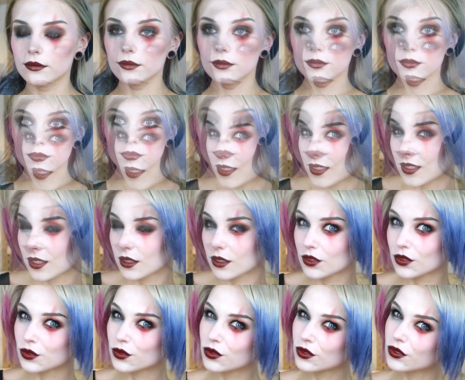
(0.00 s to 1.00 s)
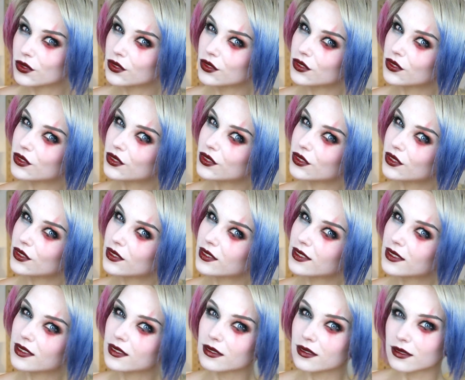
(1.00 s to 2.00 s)
And with that said, your makeup is
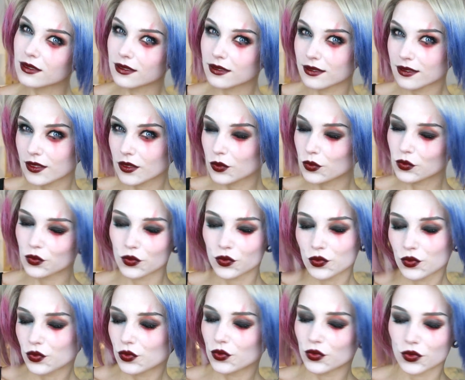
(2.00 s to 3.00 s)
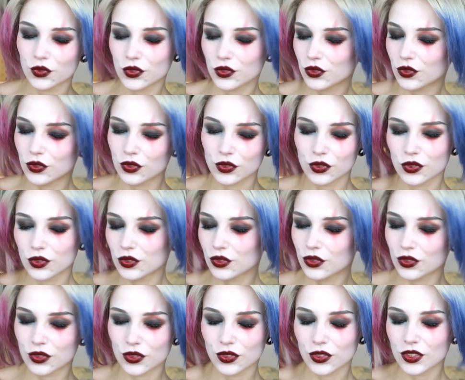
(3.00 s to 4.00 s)
done, you can put on your wig
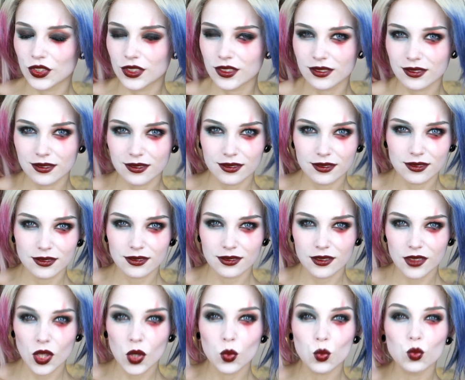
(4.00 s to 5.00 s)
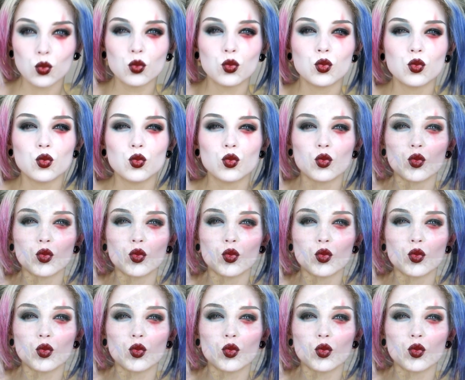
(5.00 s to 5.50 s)
and your costume and go kick some